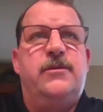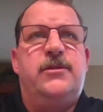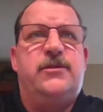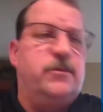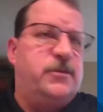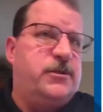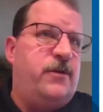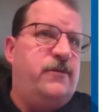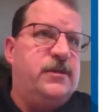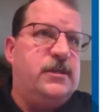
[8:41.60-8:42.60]

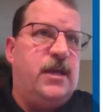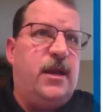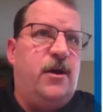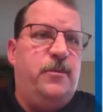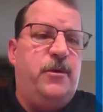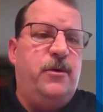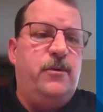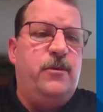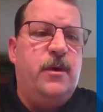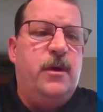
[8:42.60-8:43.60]
services that help
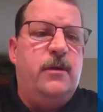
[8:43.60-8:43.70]
you